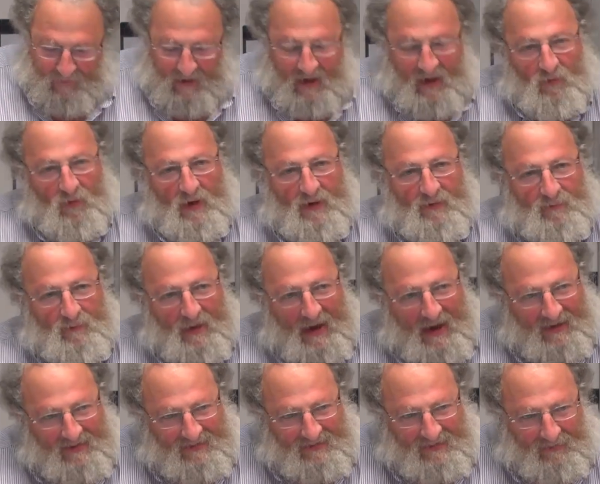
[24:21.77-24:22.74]
He went
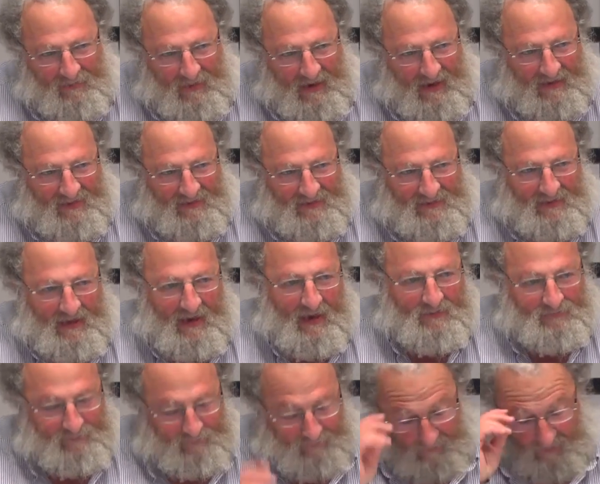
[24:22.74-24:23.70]
back to
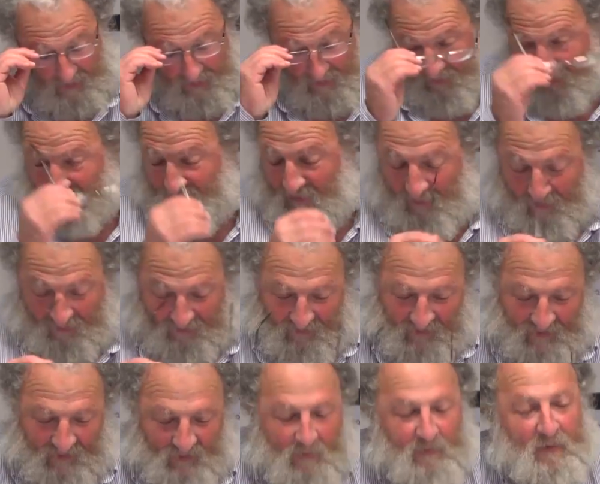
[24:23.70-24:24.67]
Pakistan. We're almost
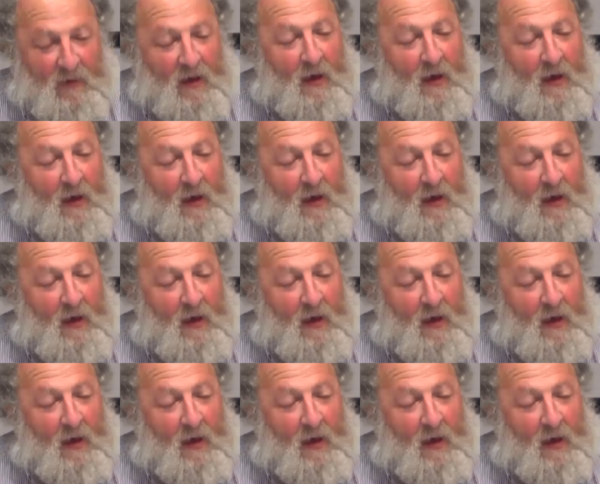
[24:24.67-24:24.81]
finished.